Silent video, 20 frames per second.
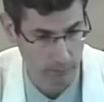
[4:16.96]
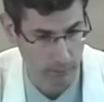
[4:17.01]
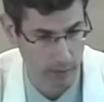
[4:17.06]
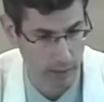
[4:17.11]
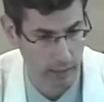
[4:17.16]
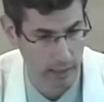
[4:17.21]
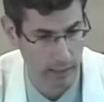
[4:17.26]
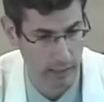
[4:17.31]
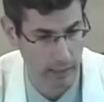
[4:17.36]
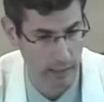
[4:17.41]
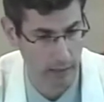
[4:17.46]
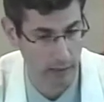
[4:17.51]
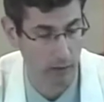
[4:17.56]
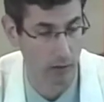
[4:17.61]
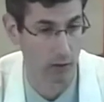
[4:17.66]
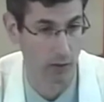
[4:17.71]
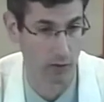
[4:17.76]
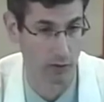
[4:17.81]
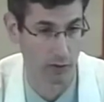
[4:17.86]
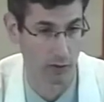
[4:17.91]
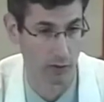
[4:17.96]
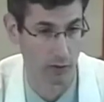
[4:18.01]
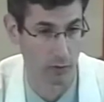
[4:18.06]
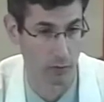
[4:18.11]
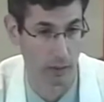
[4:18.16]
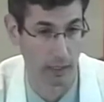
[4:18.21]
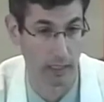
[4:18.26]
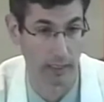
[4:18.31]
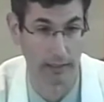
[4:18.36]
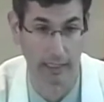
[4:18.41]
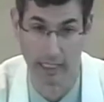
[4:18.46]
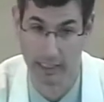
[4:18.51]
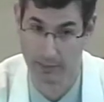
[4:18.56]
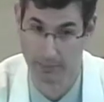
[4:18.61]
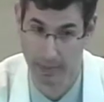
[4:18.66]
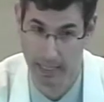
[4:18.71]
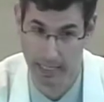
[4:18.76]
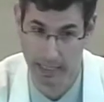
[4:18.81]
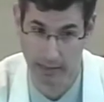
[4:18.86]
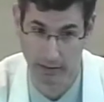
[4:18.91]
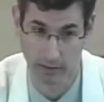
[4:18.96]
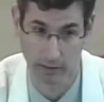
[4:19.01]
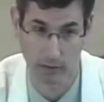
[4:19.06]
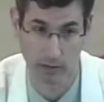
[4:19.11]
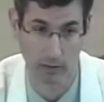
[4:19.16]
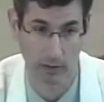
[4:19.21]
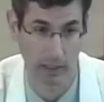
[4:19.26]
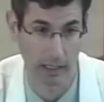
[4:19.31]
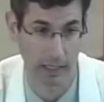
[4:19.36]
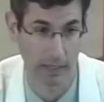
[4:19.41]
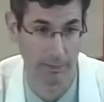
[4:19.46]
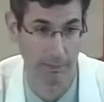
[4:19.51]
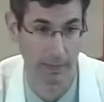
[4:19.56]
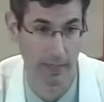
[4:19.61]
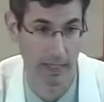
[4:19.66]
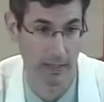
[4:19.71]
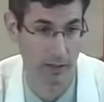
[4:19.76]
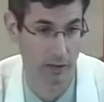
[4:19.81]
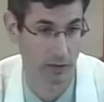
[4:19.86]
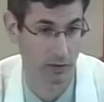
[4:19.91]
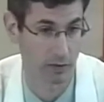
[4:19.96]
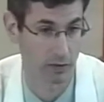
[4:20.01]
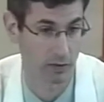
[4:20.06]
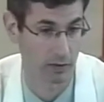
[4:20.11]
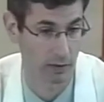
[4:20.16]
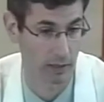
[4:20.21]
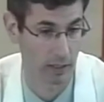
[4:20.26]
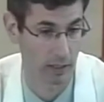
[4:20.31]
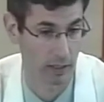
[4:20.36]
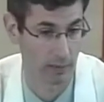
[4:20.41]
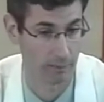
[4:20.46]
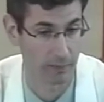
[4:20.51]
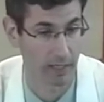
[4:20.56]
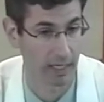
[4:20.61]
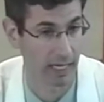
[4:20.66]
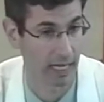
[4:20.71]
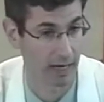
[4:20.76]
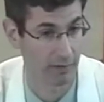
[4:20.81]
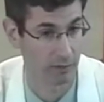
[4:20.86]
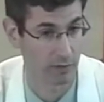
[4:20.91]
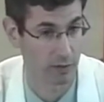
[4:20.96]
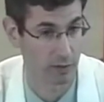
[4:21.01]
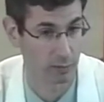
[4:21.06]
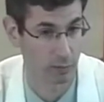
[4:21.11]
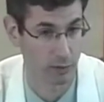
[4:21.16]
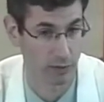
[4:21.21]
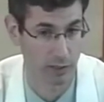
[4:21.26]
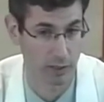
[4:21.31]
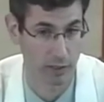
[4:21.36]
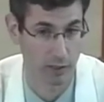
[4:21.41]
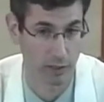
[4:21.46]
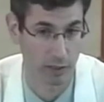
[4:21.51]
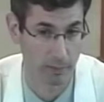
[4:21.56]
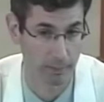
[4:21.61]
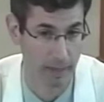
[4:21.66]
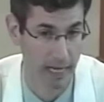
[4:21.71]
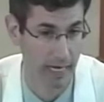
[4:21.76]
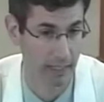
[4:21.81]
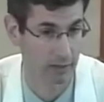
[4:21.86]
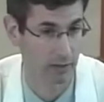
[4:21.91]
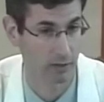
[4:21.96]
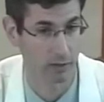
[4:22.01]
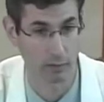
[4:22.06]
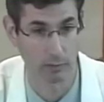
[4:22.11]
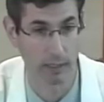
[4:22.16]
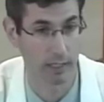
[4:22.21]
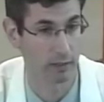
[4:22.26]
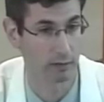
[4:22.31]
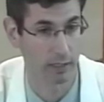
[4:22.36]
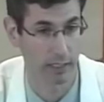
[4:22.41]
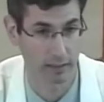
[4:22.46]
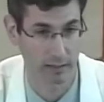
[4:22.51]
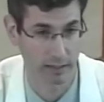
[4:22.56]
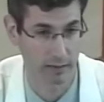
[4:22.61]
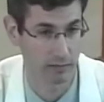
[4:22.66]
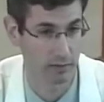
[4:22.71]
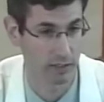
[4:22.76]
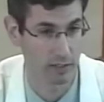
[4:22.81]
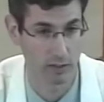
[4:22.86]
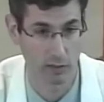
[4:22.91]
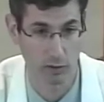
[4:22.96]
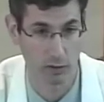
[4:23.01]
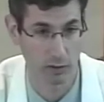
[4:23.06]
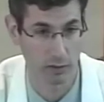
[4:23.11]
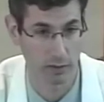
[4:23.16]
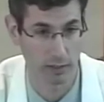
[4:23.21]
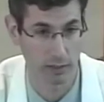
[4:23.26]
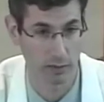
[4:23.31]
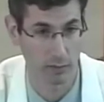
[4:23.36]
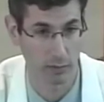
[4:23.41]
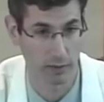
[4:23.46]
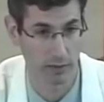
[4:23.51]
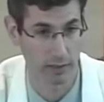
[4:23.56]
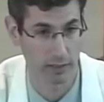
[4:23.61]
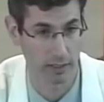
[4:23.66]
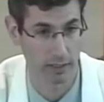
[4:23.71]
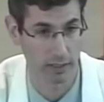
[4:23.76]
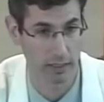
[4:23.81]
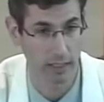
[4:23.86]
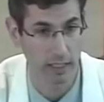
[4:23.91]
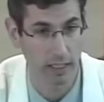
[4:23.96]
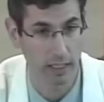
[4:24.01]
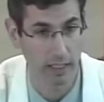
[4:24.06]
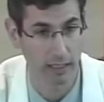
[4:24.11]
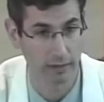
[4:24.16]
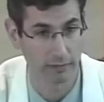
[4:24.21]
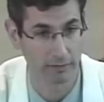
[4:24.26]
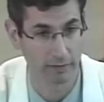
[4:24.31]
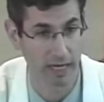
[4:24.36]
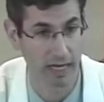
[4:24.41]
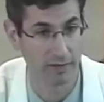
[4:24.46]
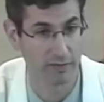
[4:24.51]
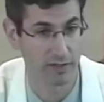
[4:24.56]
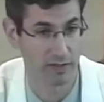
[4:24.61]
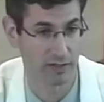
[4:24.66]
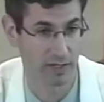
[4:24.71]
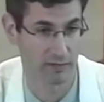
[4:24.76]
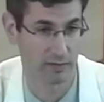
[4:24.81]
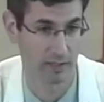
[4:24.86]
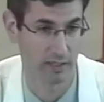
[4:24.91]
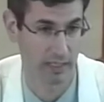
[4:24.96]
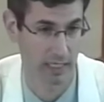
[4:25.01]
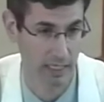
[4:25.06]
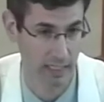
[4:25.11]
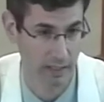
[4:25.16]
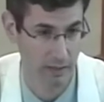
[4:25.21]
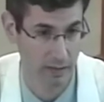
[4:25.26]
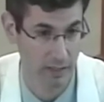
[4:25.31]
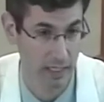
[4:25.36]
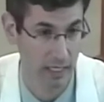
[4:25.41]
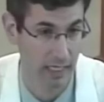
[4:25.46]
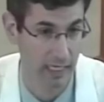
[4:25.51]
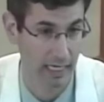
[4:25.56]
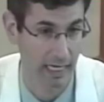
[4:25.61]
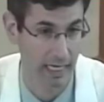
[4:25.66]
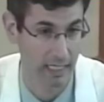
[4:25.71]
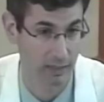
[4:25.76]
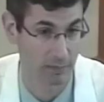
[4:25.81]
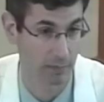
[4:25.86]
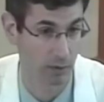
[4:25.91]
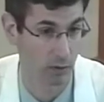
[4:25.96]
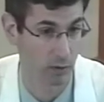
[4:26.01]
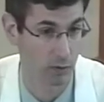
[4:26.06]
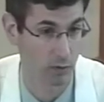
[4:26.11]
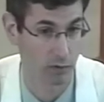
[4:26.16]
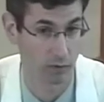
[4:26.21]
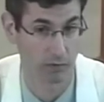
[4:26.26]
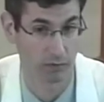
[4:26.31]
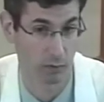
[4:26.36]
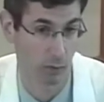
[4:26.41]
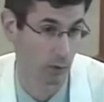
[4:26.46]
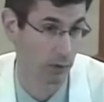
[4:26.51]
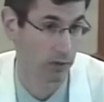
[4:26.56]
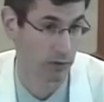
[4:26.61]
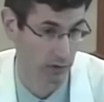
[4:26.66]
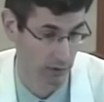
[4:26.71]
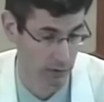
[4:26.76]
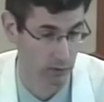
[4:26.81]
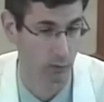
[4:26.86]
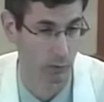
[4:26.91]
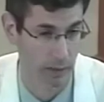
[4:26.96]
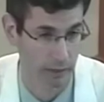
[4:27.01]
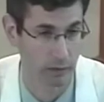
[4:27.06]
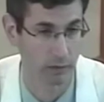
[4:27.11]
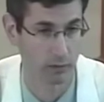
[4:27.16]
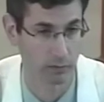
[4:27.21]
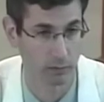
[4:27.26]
also less pain. Patients after this procedure are back to their regular activities usually within 5 to 7 days, as opposed to 4 or 6 weeks.